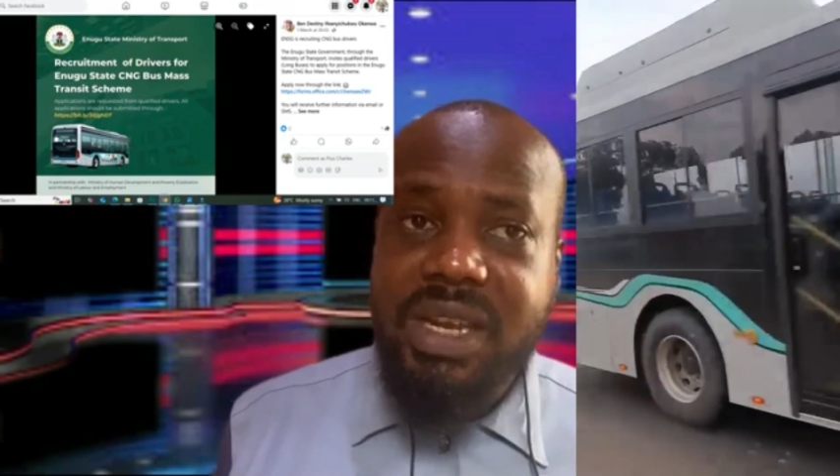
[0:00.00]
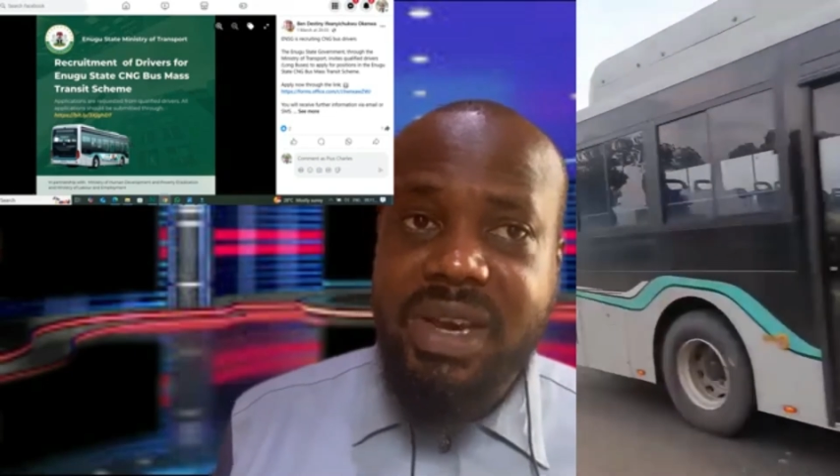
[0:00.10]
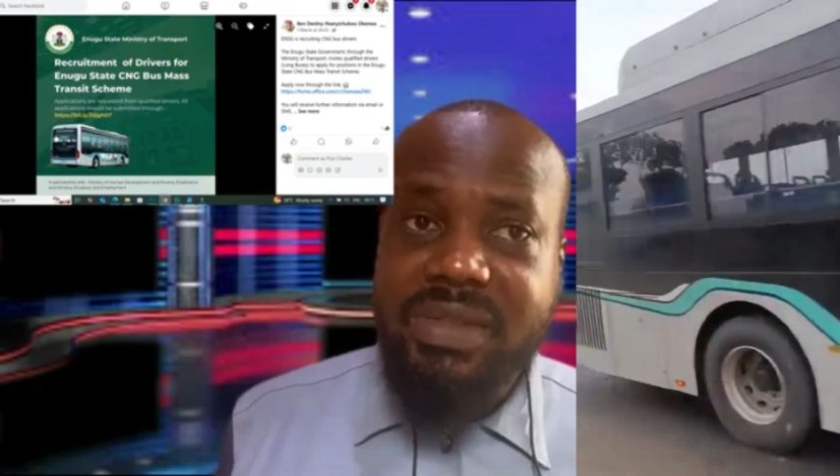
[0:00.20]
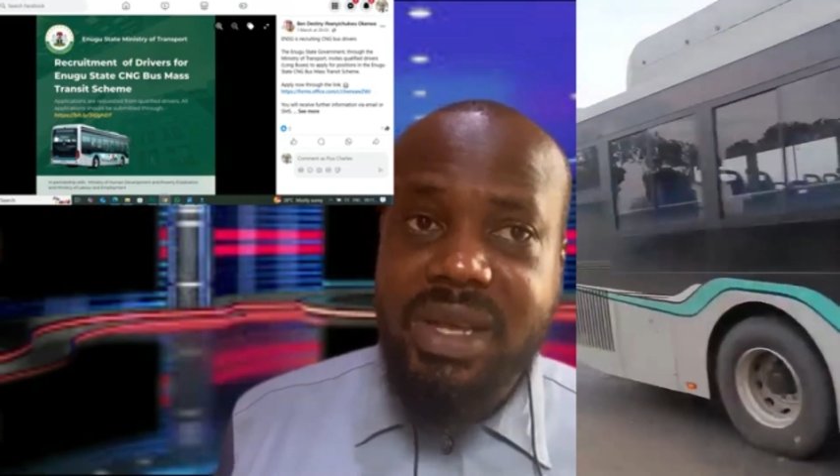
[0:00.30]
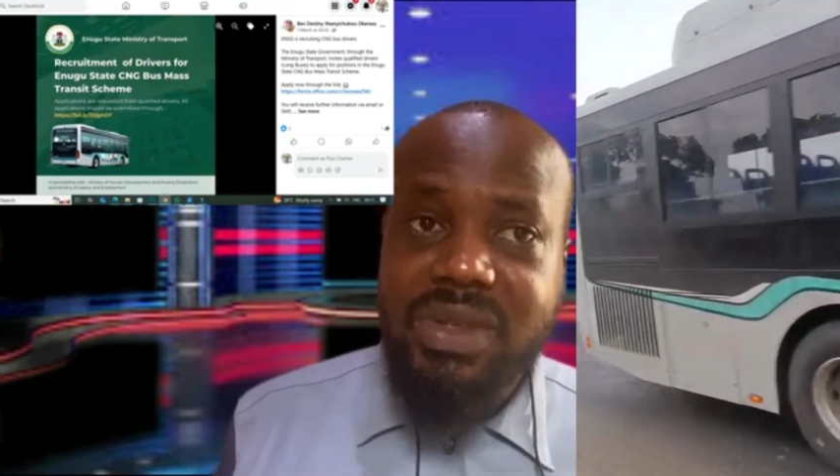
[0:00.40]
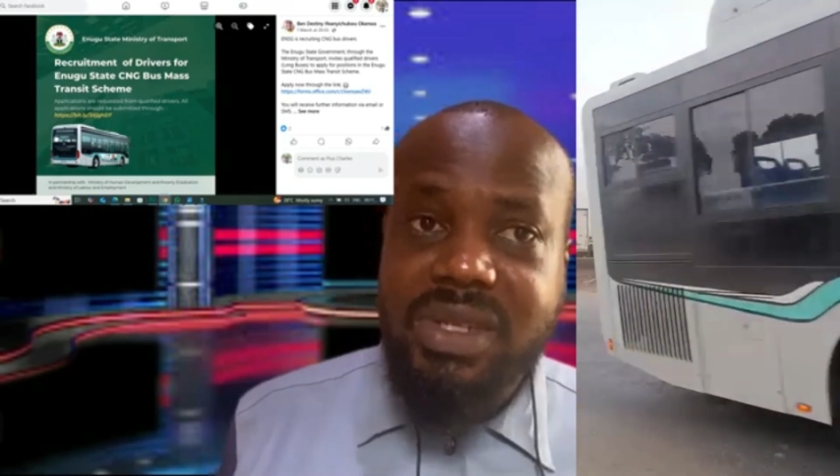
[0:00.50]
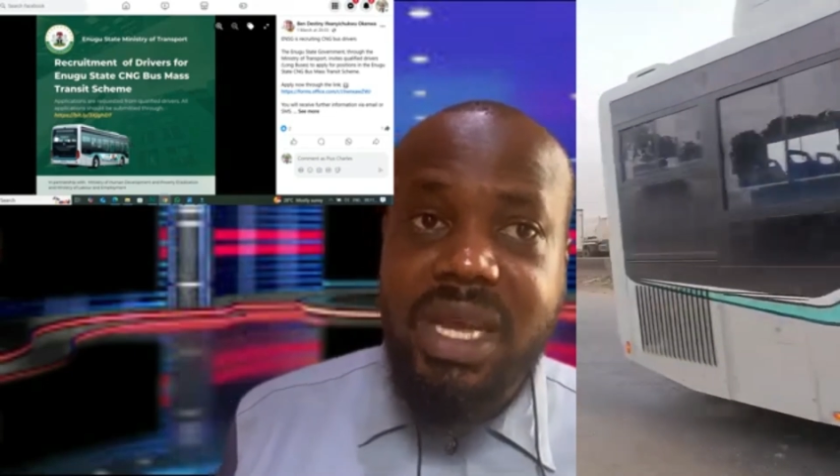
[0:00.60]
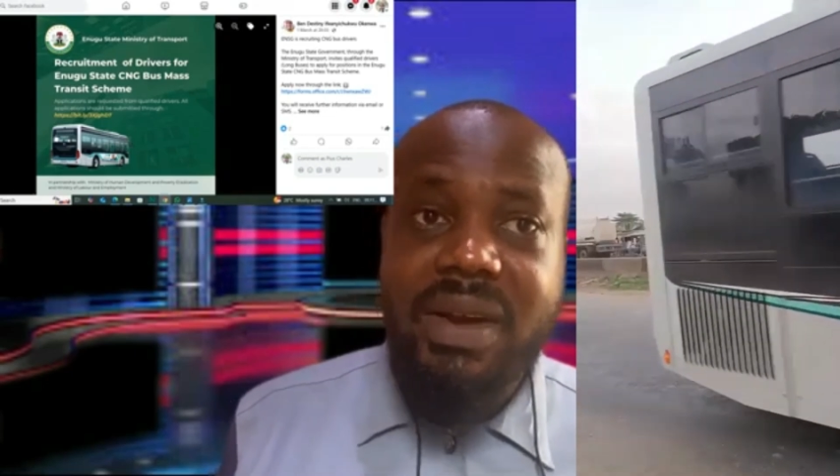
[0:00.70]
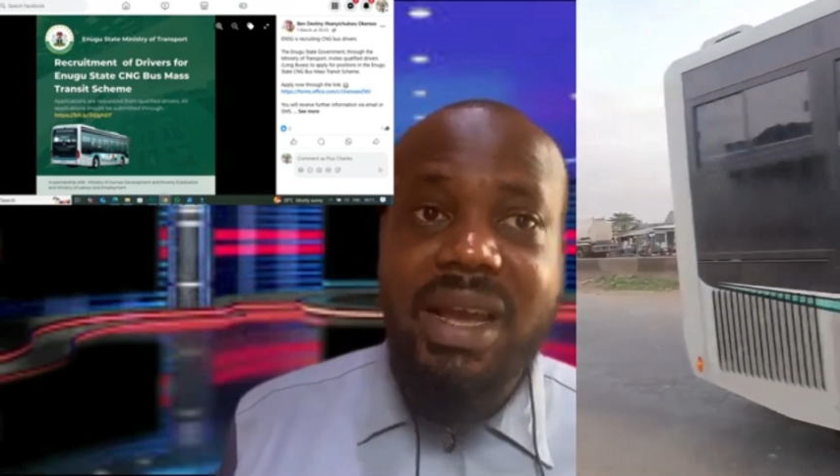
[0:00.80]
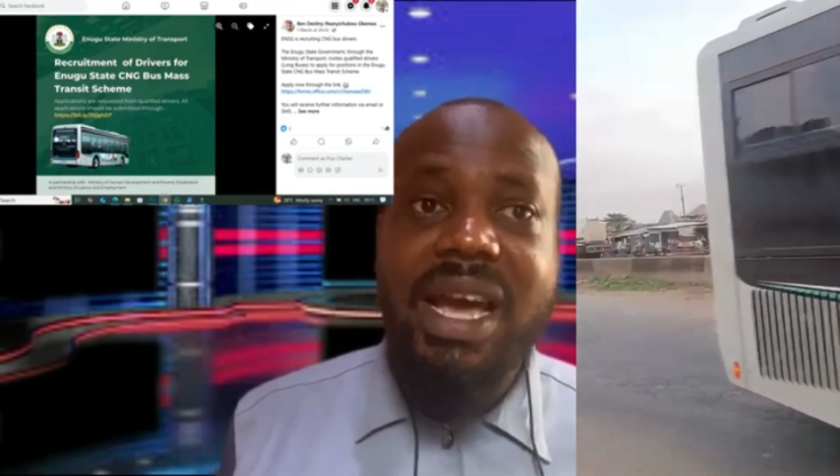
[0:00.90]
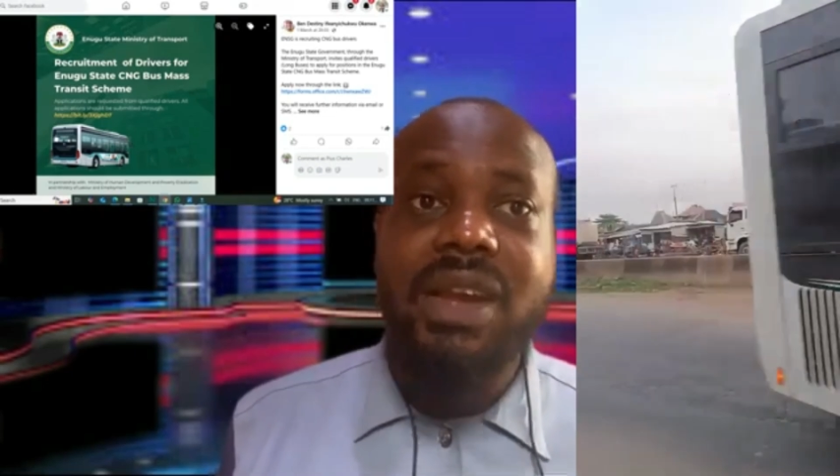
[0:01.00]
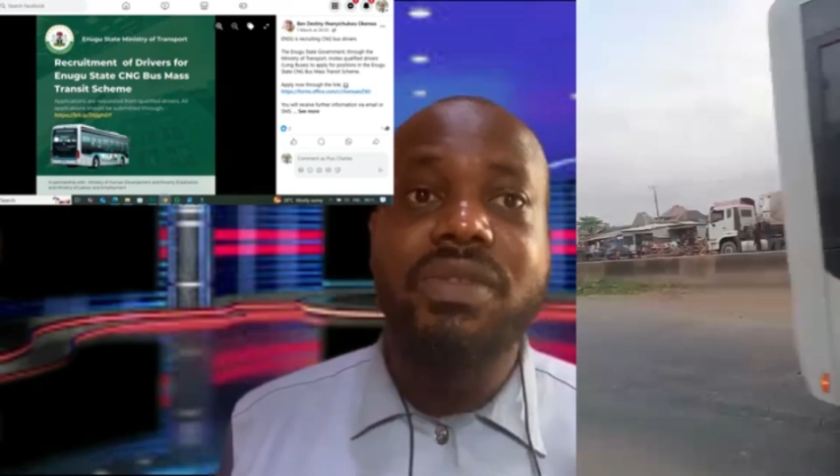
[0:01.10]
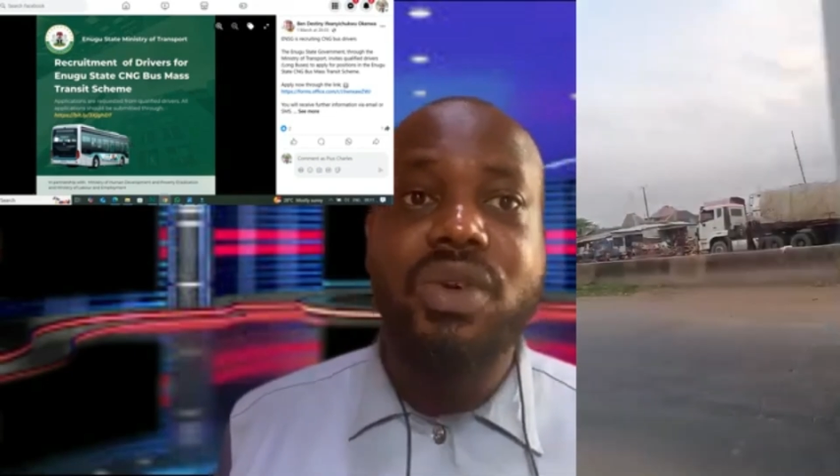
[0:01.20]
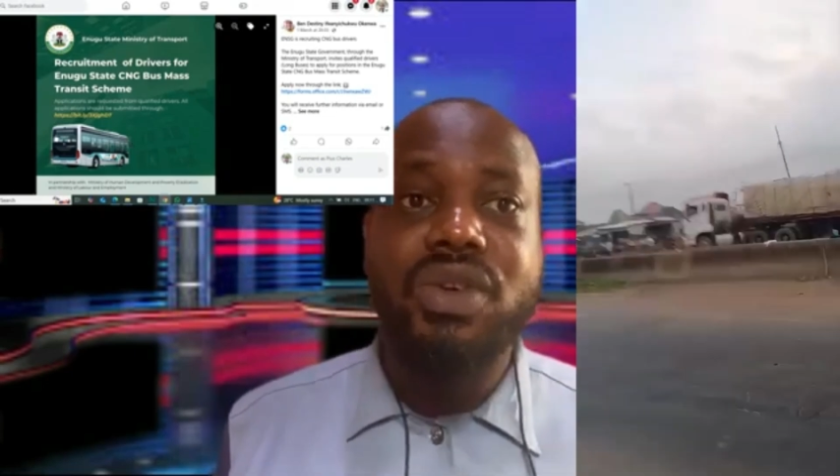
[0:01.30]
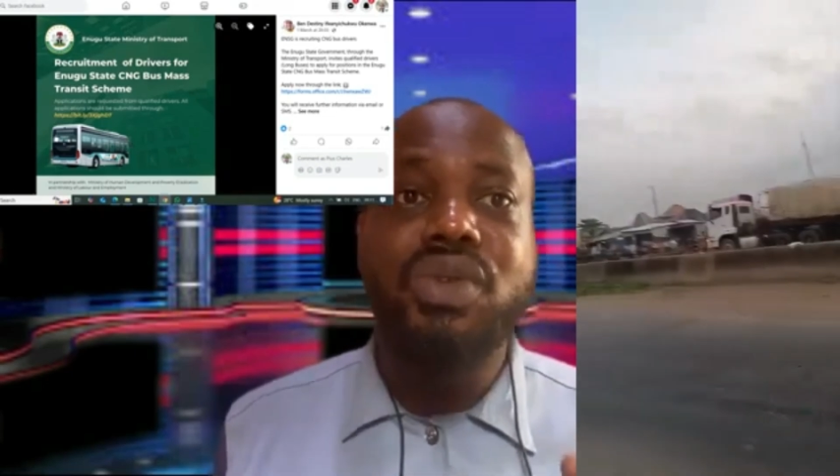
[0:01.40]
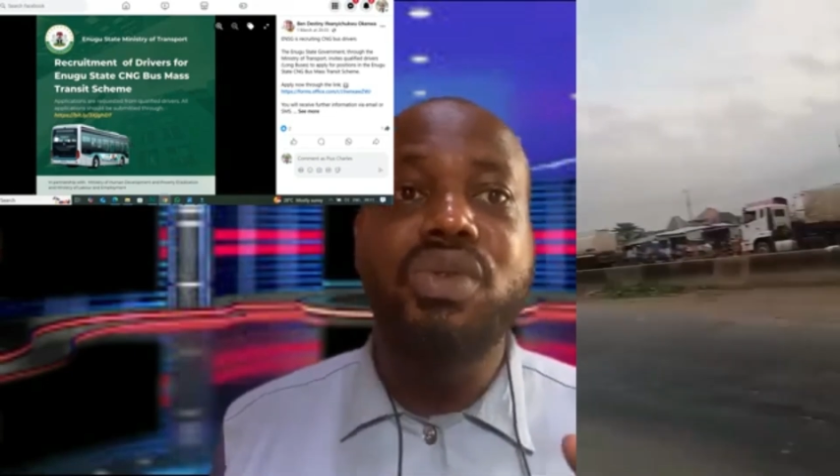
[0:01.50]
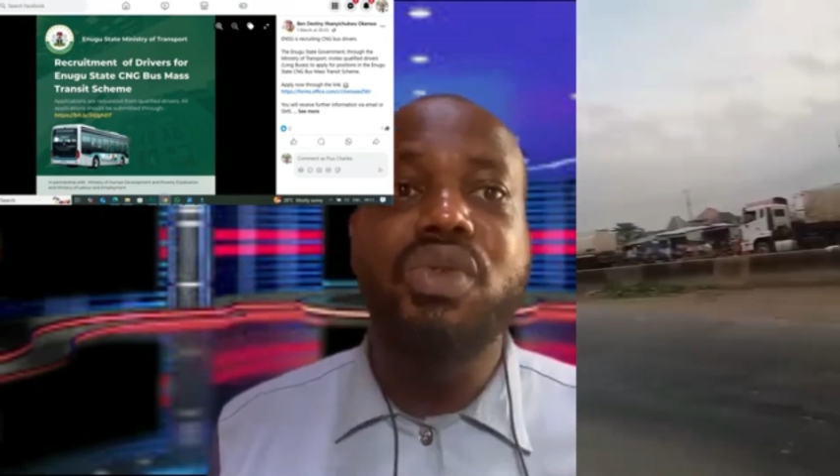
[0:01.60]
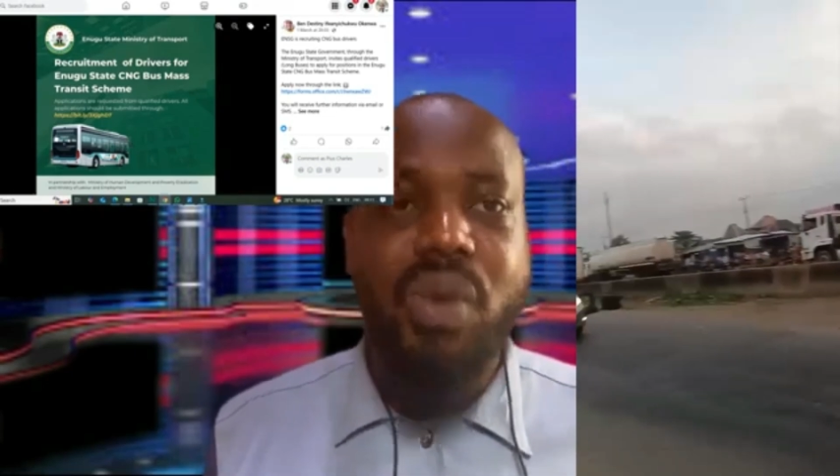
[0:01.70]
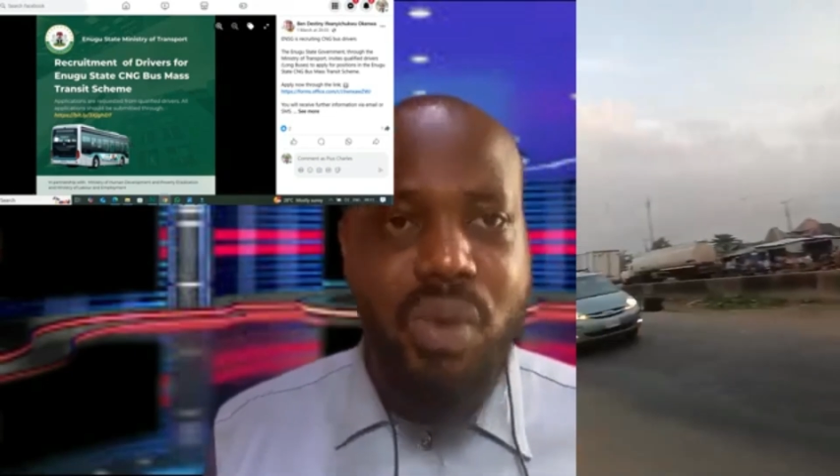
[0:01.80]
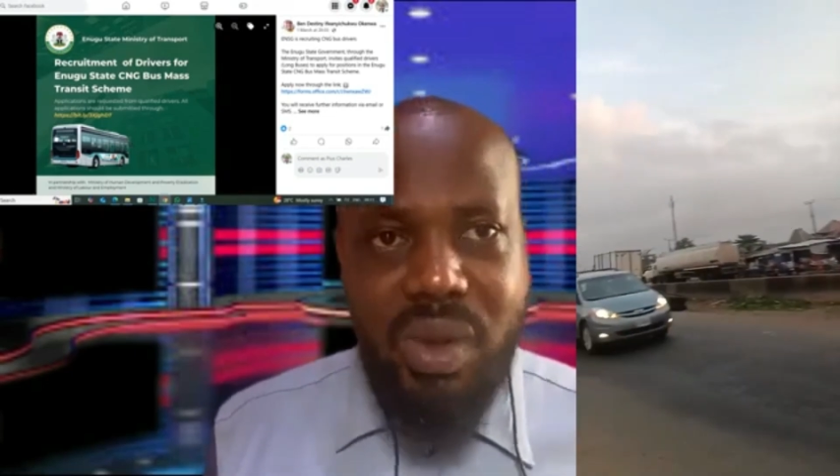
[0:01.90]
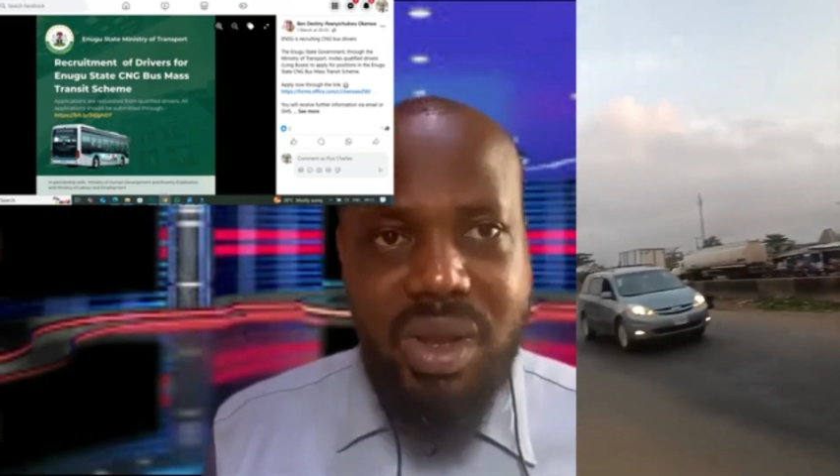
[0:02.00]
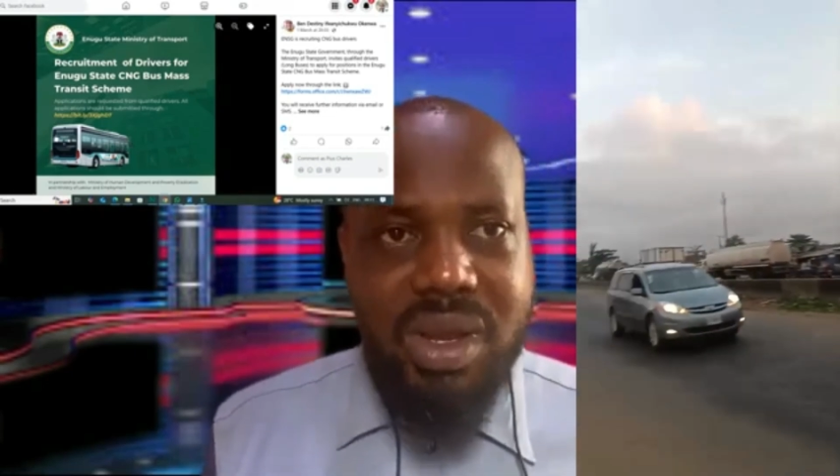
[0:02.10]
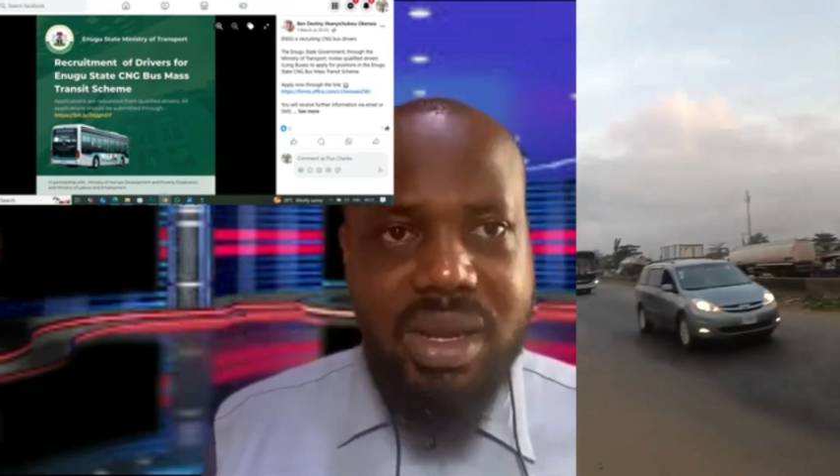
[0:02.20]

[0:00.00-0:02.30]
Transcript: 85,000 naira, and of course you know